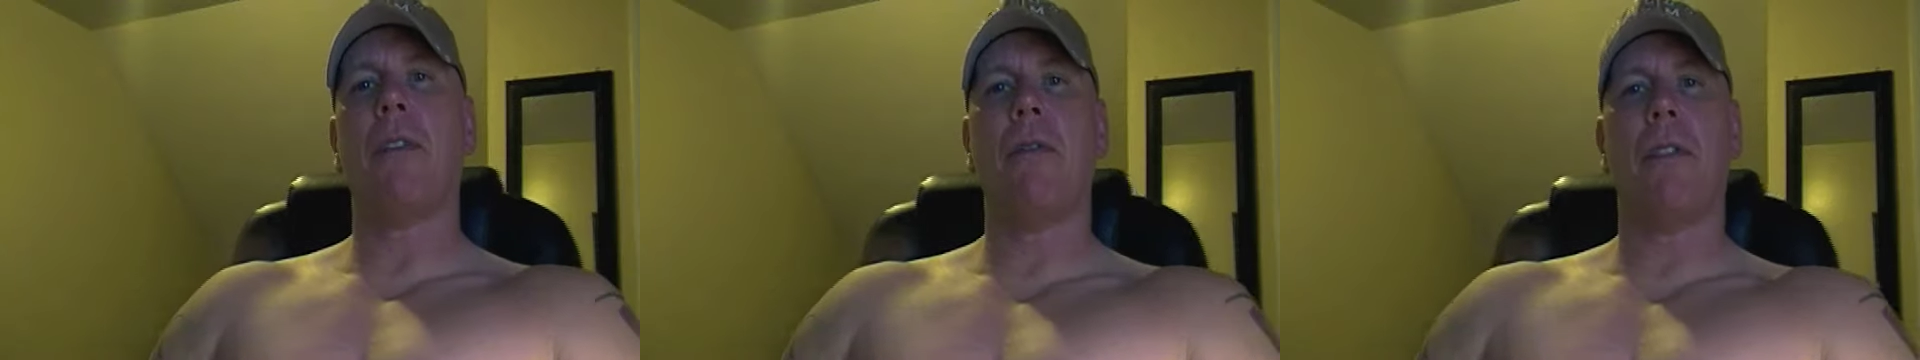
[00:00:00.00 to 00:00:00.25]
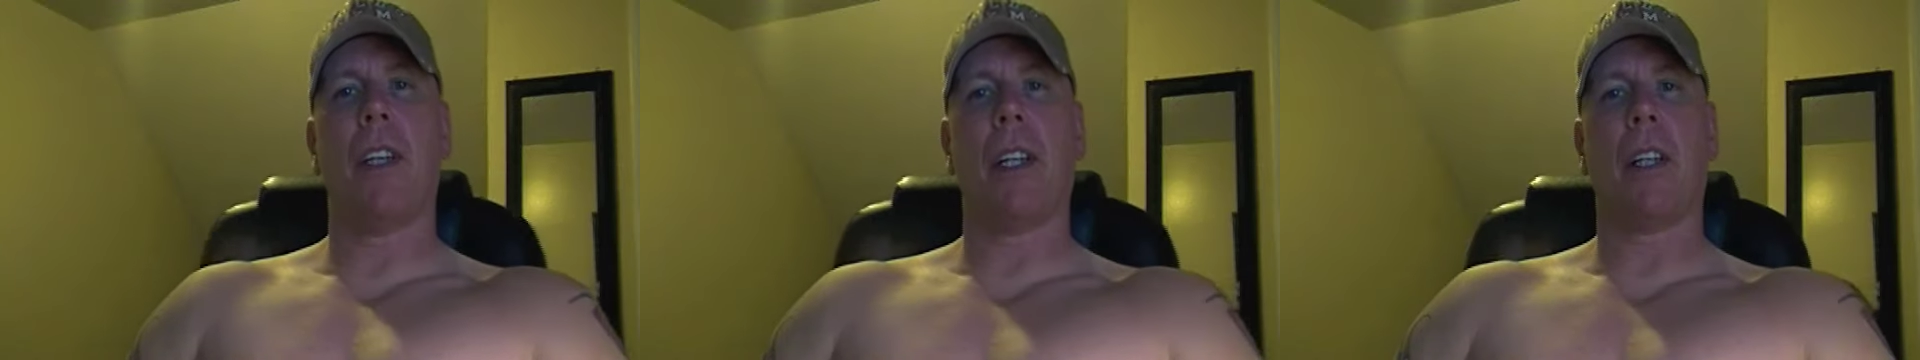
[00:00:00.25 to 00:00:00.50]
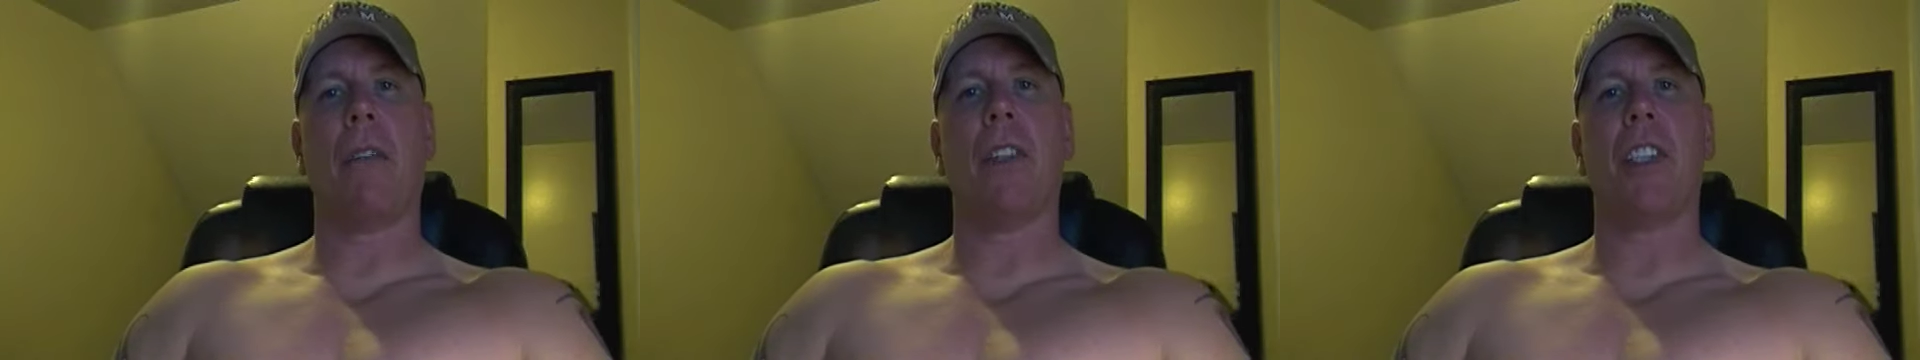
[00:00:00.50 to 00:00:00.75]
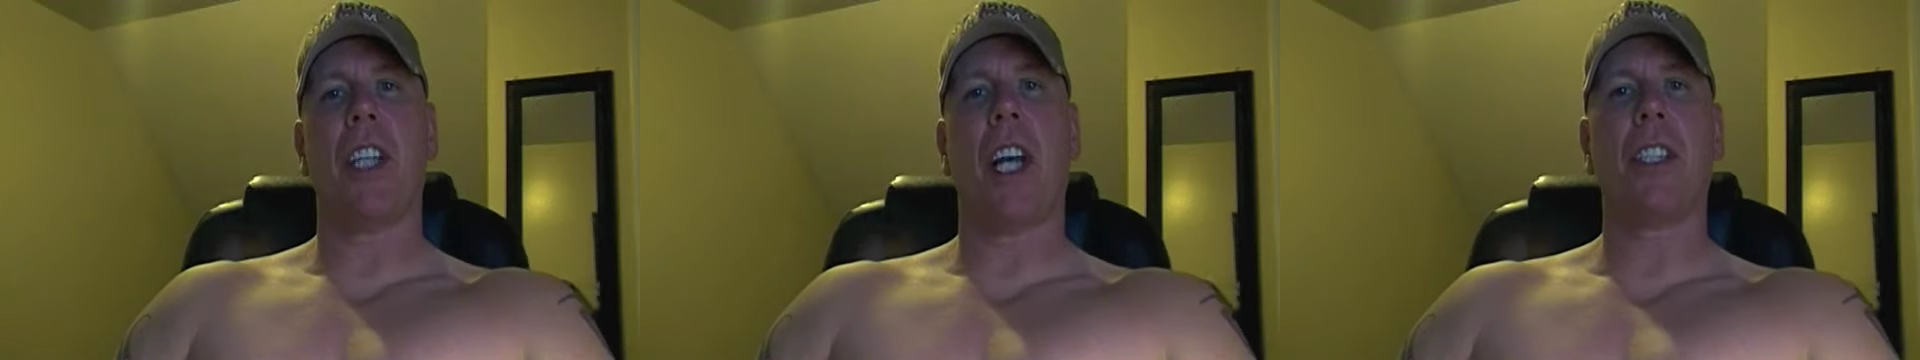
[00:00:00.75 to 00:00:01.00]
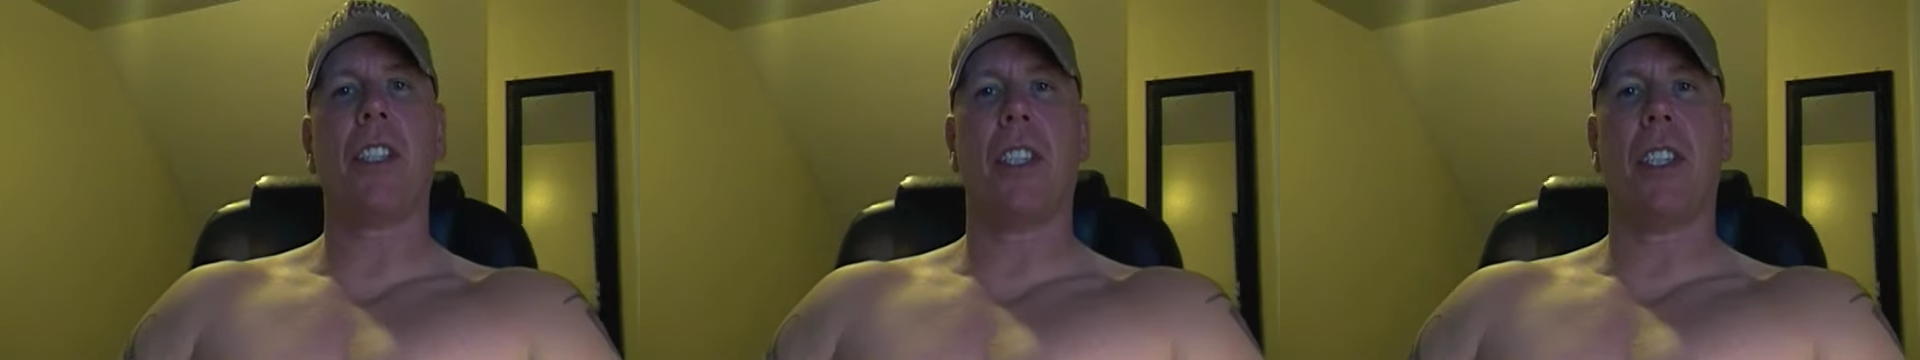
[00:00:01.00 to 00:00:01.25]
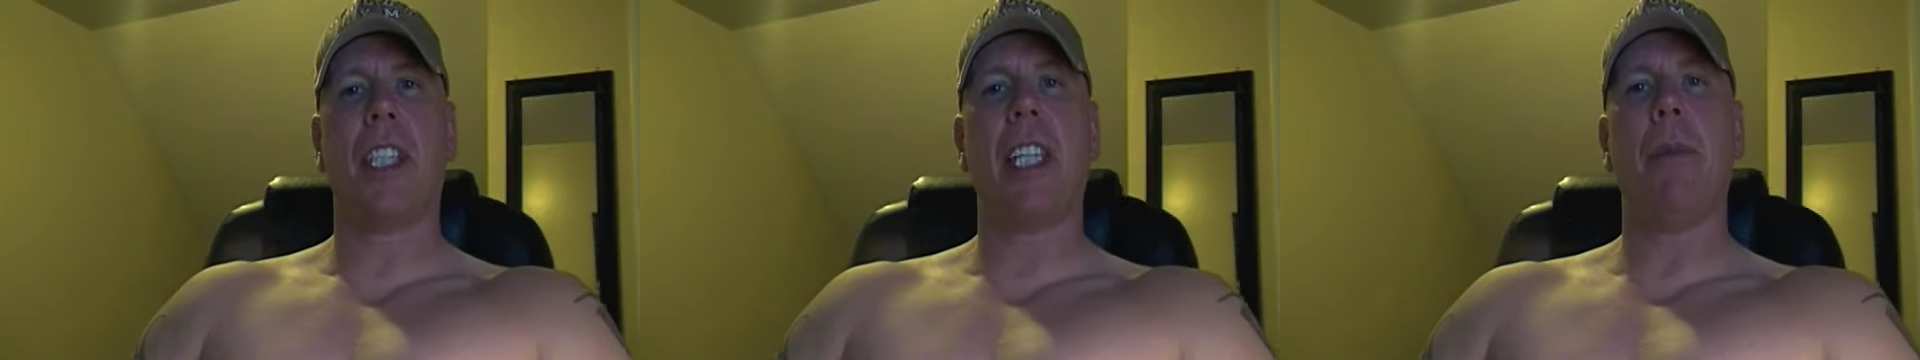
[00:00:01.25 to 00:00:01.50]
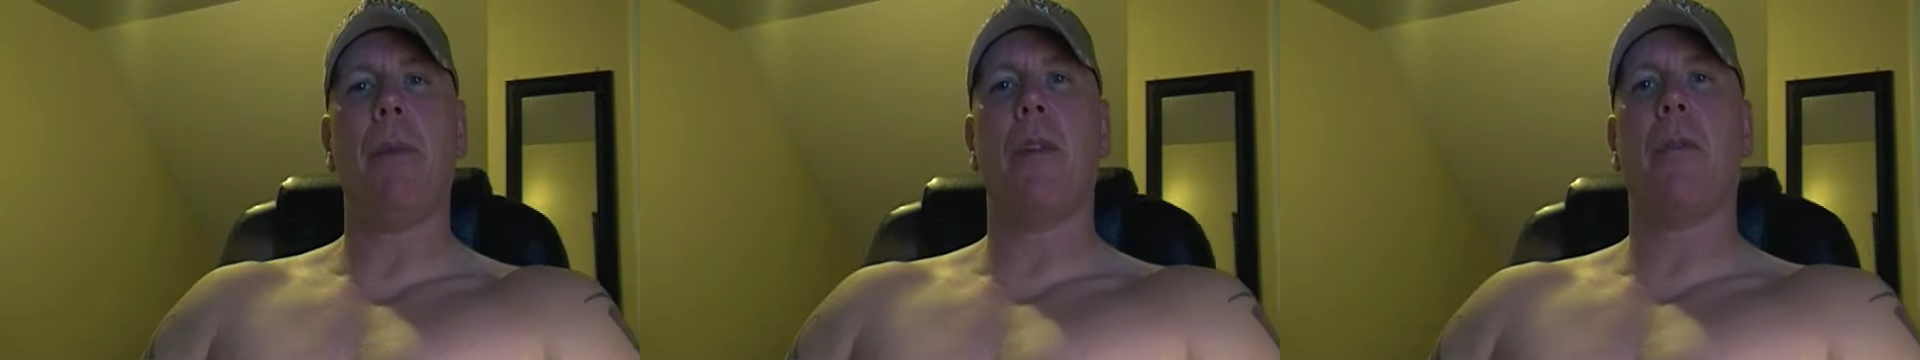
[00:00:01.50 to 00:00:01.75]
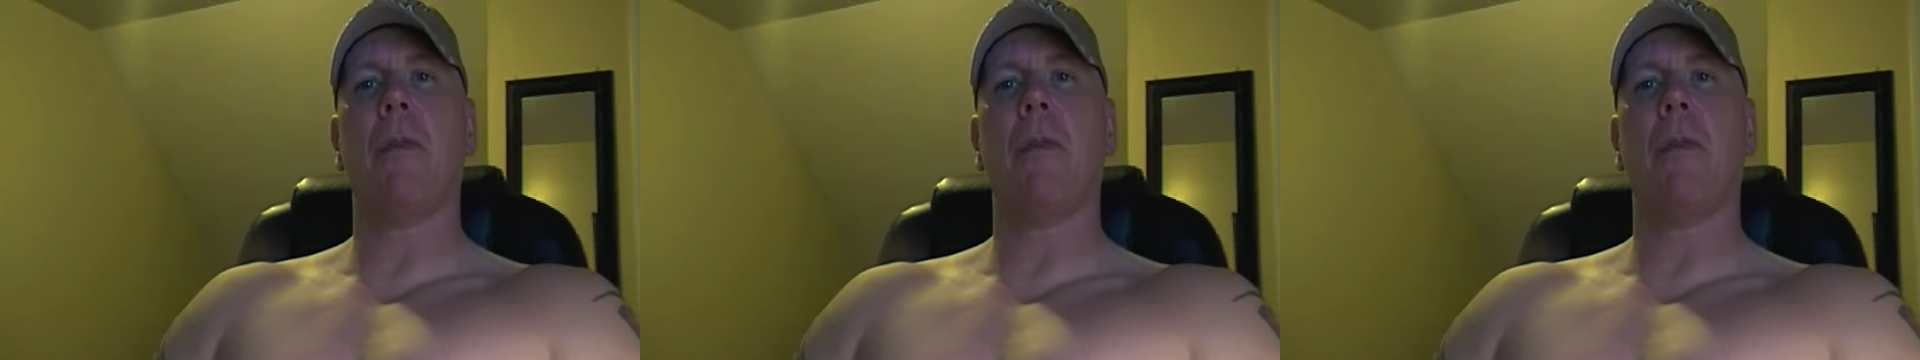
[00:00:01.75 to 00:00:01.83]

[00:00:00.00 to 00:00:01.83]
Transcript: the fear of rejection keep you